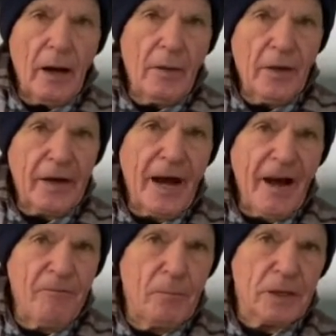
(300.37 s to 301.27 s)
the
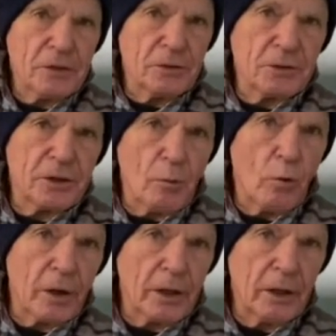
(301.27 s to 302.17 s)
calf muscles are
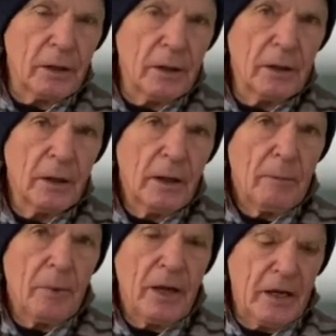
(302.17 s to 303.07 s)
working
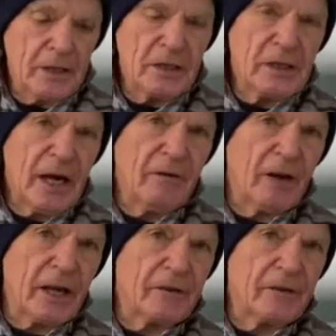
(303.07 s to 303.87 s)
because it's kind of like